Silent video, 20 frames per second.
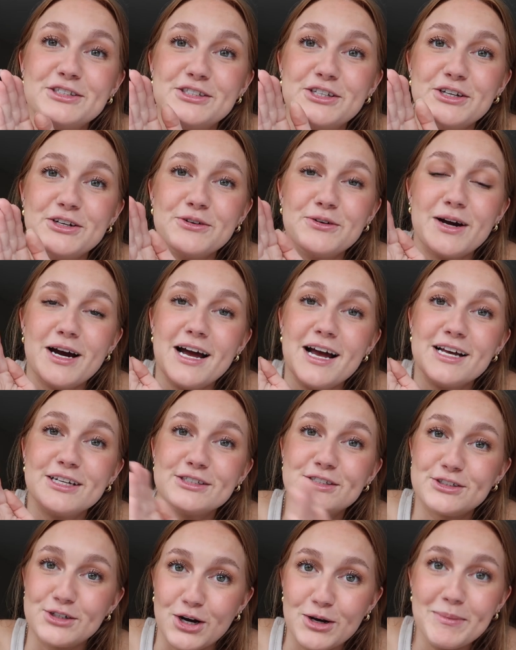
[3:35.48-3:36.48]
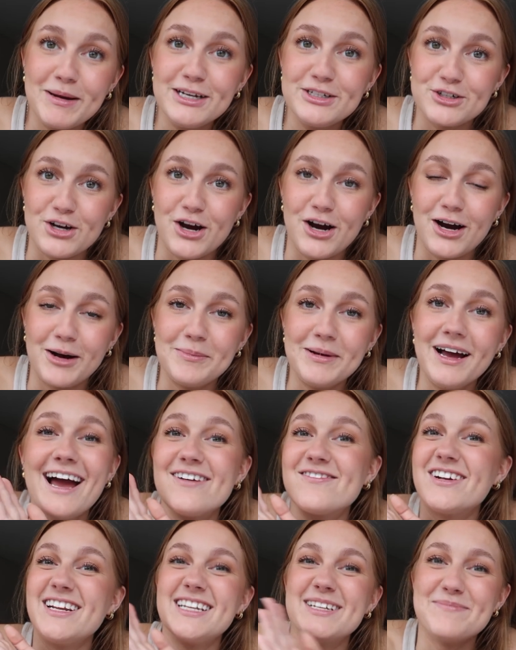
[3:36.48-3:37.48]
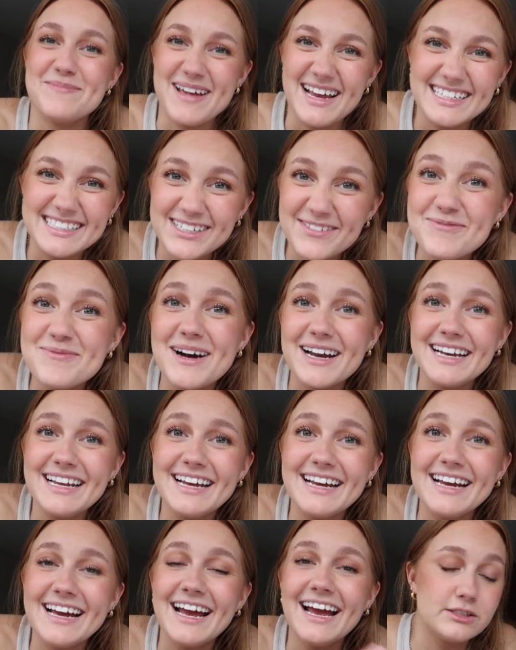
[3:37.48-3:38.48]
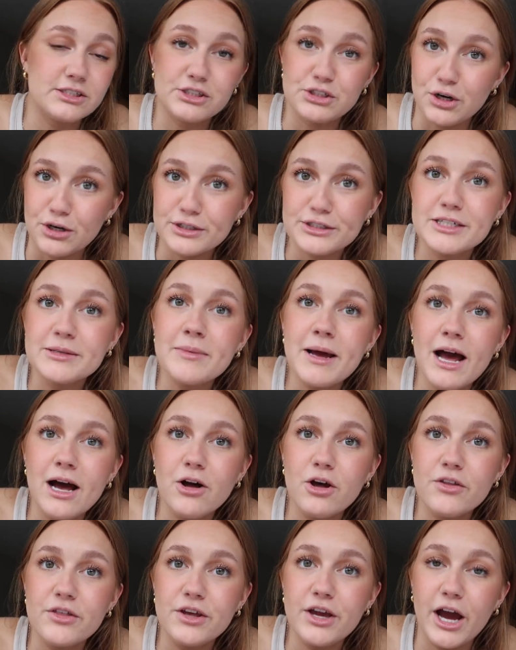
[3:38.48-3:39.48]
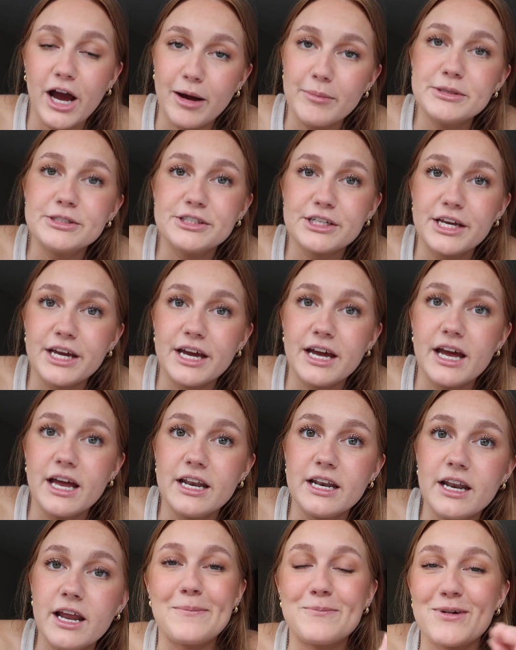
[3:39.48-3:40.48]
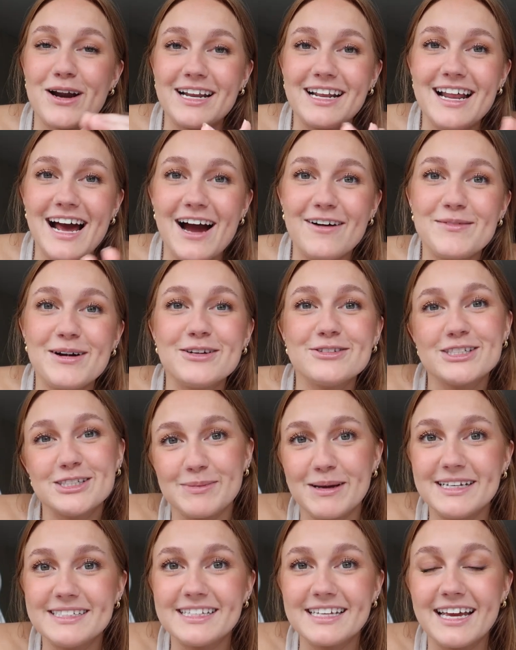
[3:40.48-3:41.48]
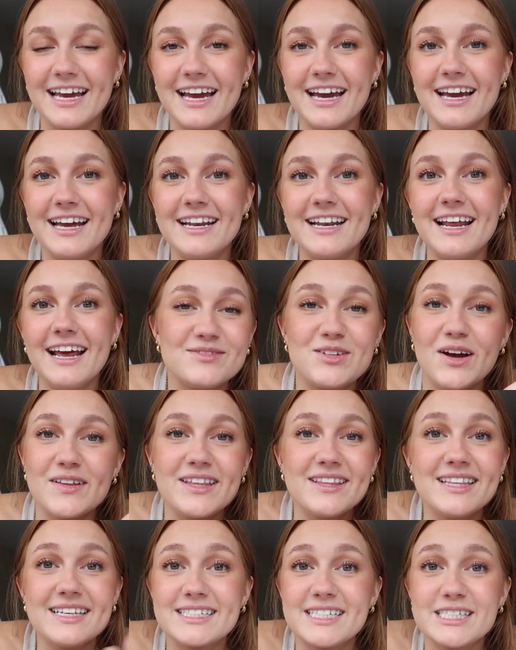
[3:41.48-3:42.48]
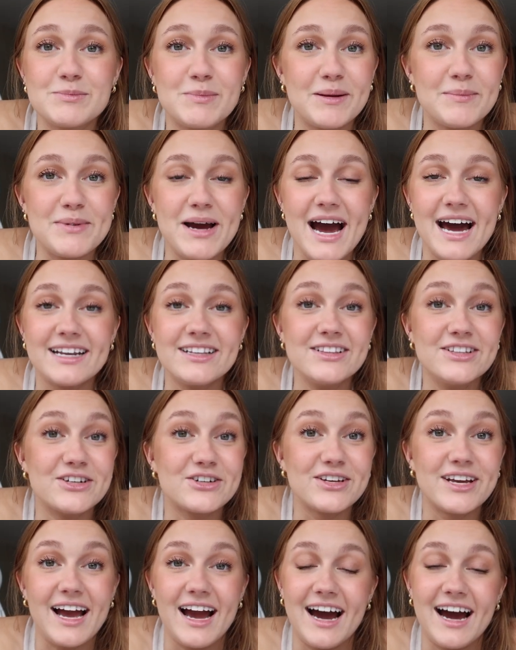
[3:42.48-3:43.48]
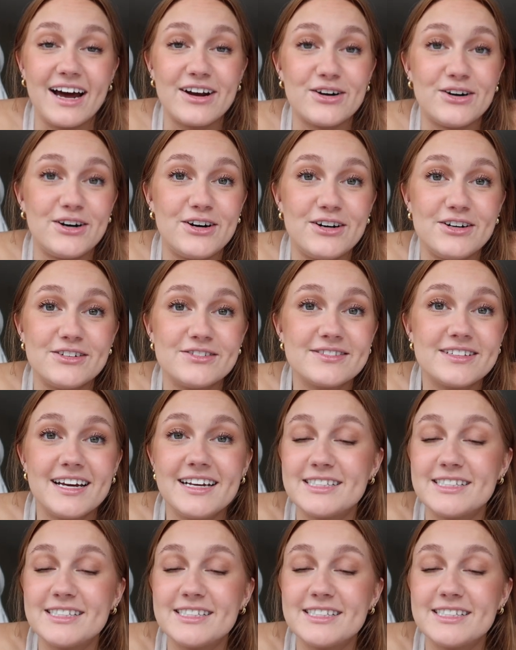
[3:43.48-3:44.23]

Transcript: to start my job. I'm ready to make some money, start some healthy habits again. I'm ready to have my own space again. Not that this has been bad literally at all.